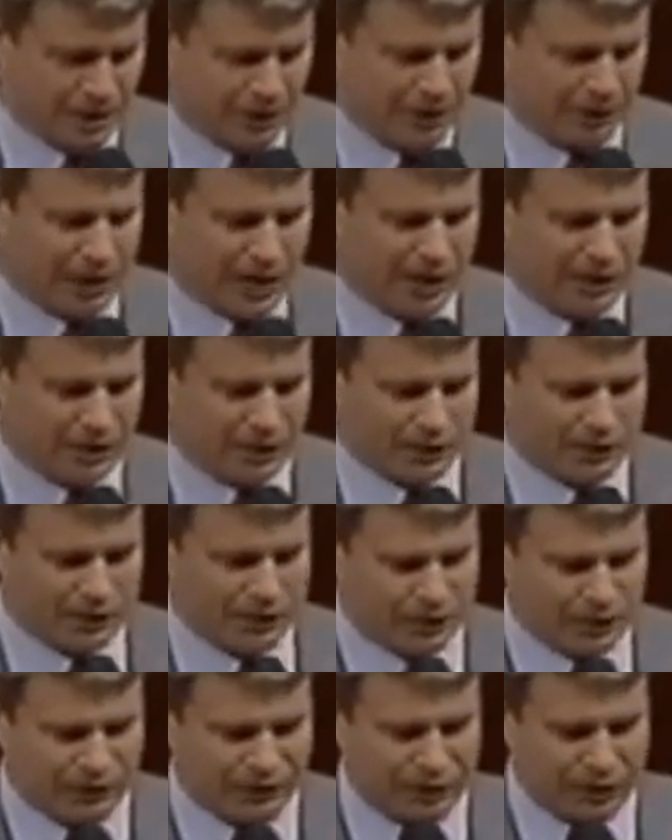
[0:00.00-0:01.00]
Well, not only
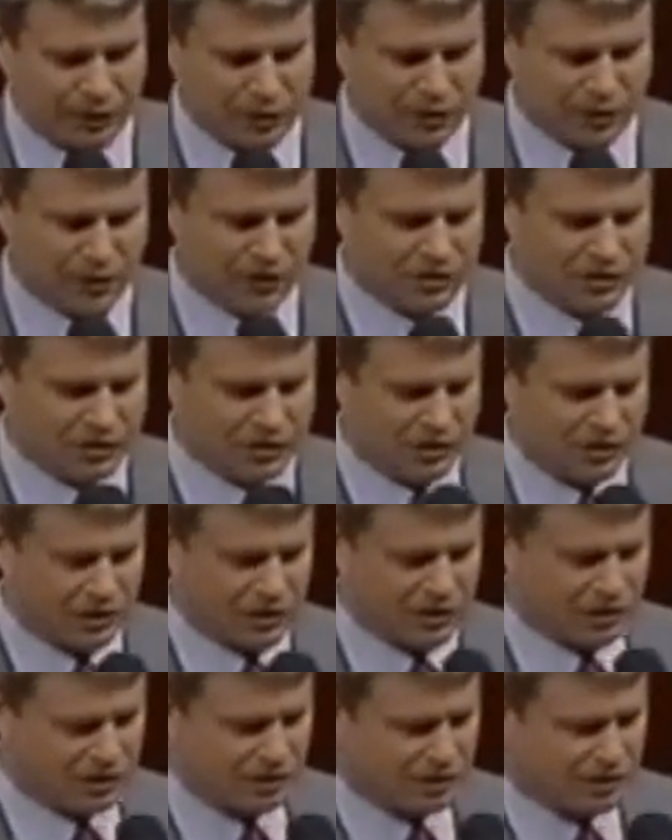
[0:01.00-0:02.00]
do federal
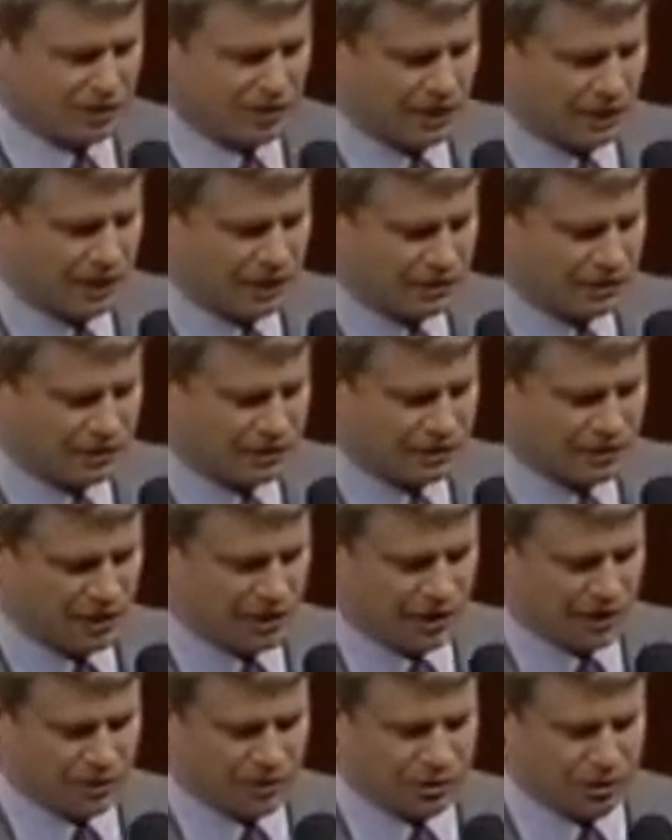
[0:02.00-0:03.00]
agencies
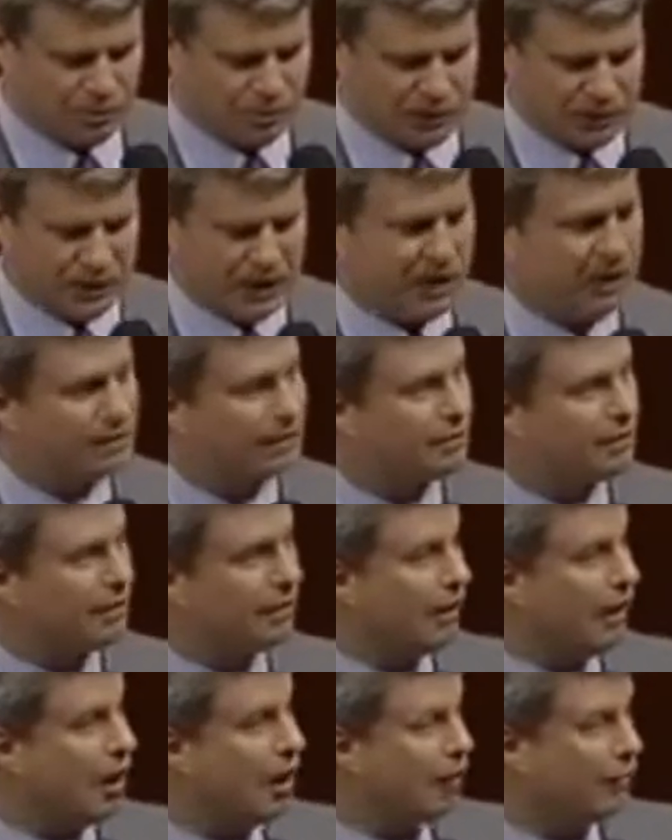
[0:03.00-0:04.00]
duplicate
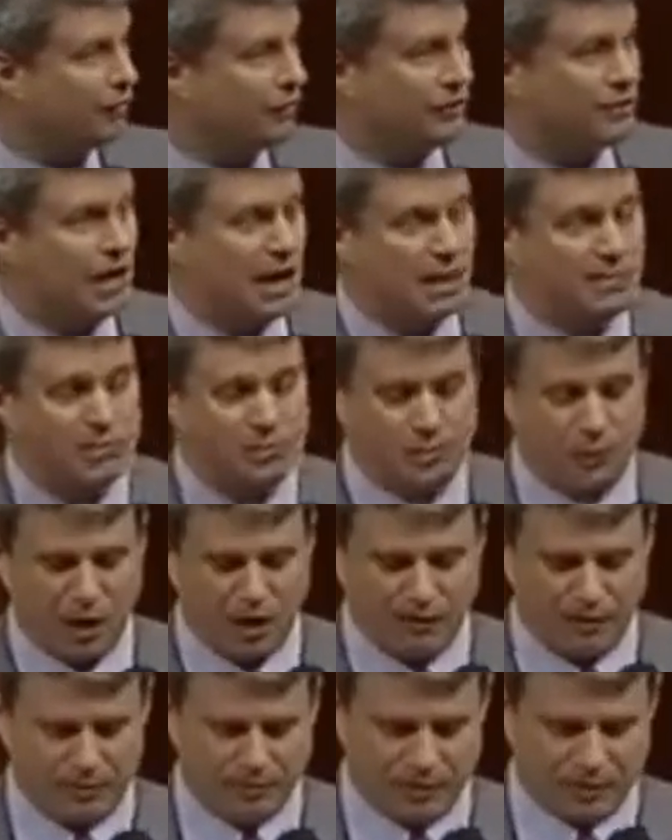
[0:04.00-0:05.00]
oftentimes
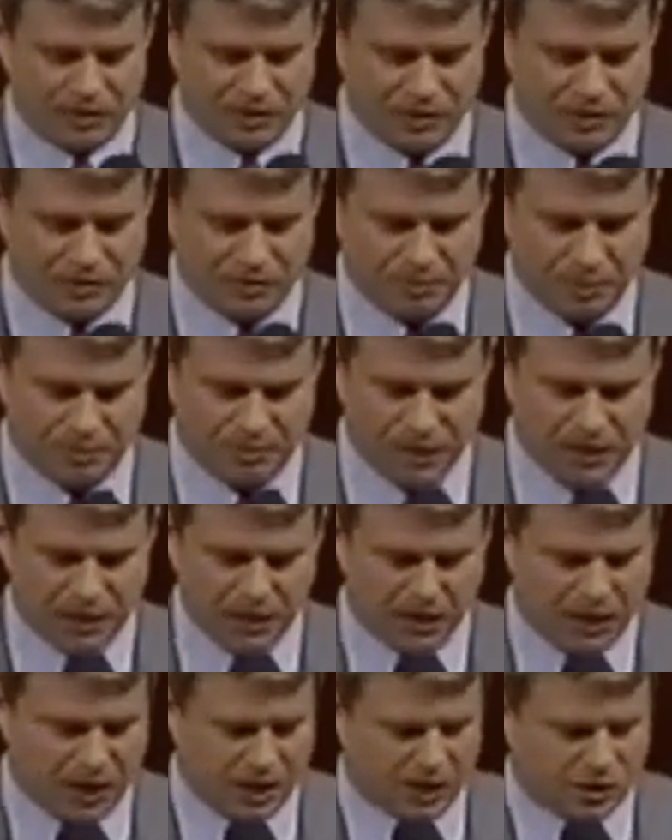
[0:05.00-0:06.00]
private business, but
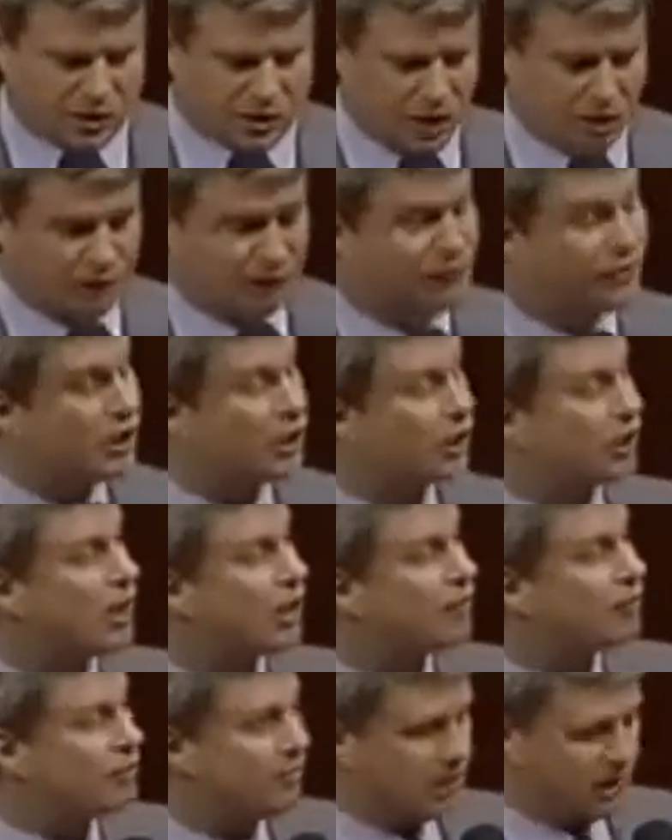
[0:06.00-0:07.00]
many engage in unfair
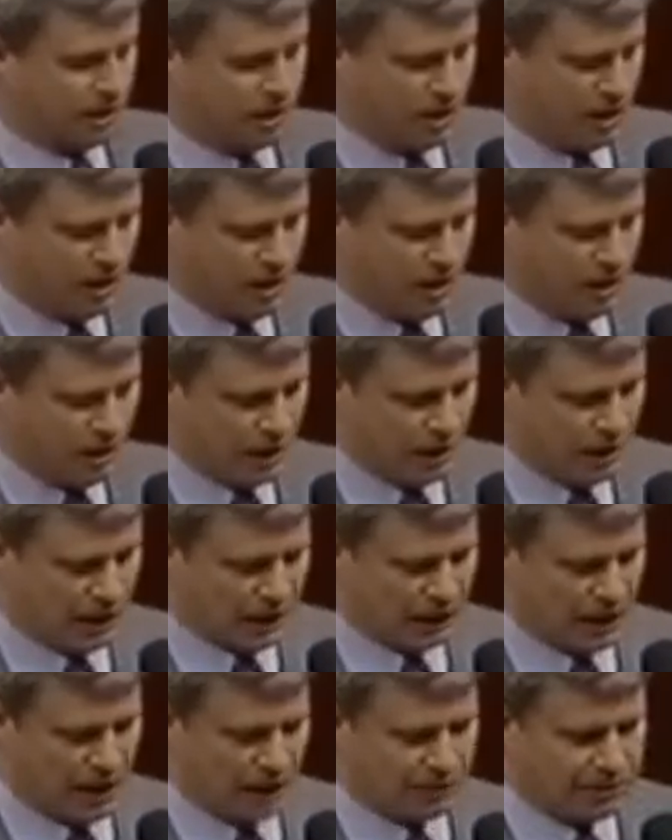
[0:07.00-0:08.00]
government
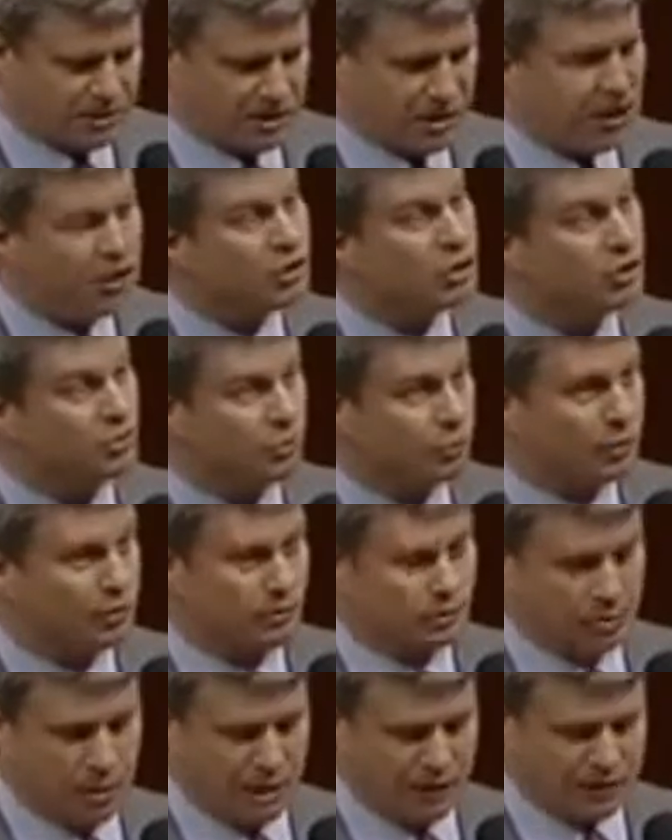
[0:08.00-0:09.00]
competition with
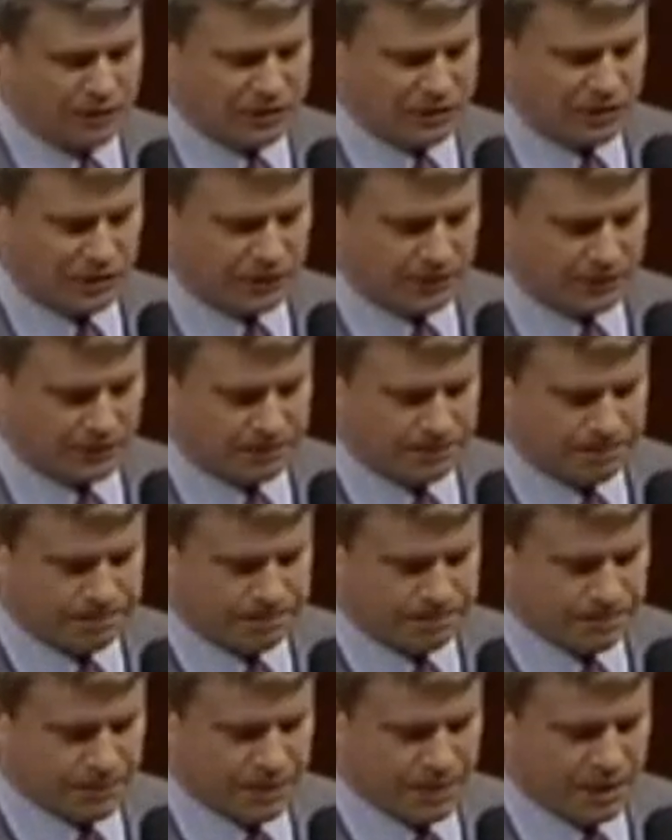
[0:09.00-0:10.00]
the private sector.
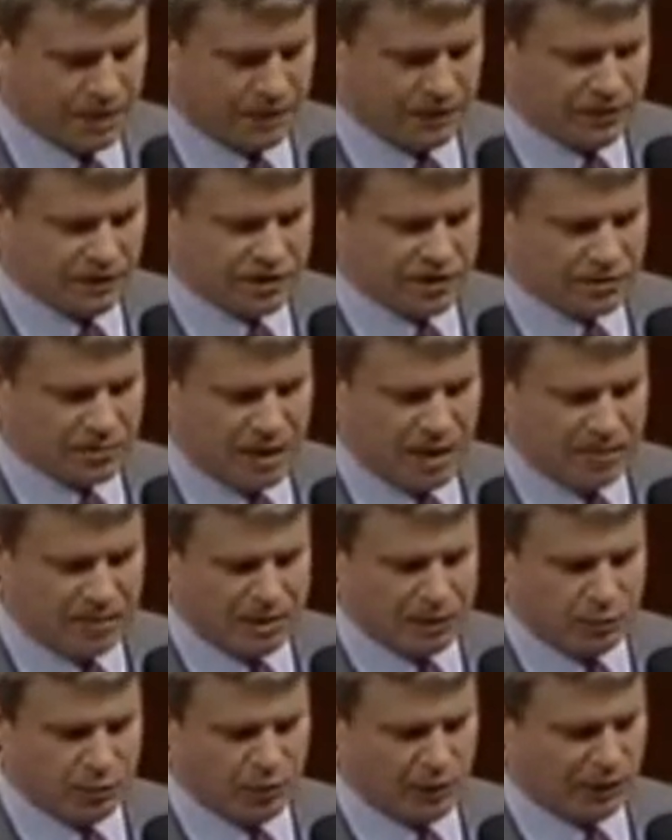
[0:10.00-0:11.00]
This
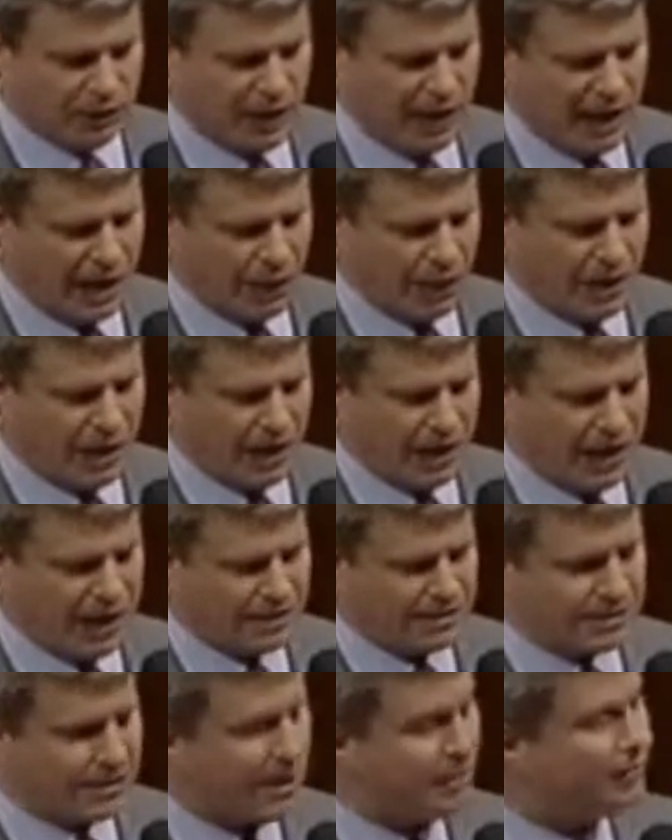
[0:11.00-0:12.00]
amendment would allow
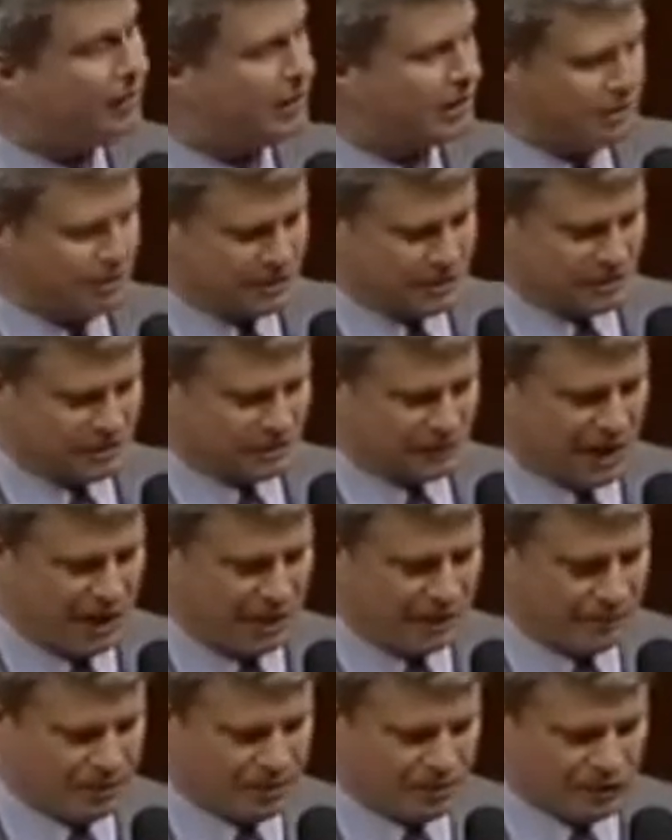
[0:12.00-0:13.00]
A76
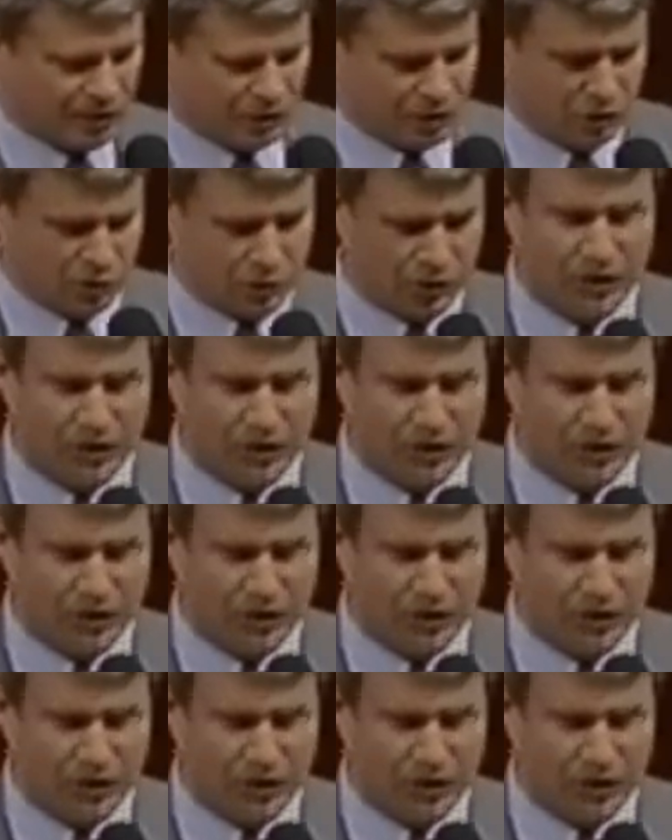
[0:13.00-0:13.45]
competition